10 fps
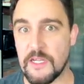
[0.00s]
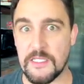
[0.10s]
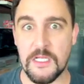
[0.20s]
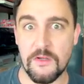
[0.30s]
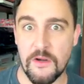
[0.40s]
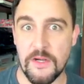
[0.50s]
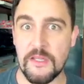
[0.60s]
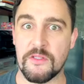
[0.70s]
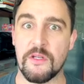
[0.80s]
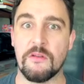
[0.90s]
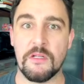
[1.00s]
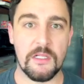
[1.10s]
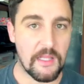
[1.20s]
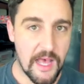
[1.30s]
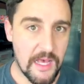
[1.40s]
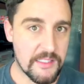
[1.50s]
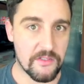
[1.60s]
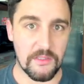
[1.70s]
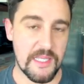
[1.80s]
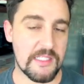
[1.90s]
itinerary, there's no class
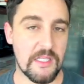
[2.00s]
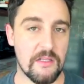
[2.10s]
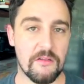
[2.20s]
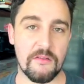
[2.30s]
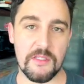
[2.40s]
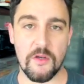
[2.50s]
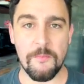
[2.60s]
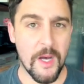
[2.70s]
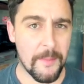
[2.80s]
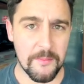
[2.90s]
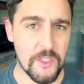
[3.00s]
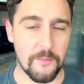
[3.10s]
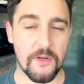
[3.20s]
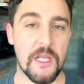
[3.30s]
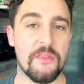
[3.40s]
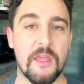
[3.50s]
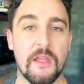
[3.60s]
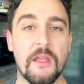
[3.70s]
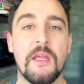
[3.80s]
or lesson, or there's no pop-up shop or anything.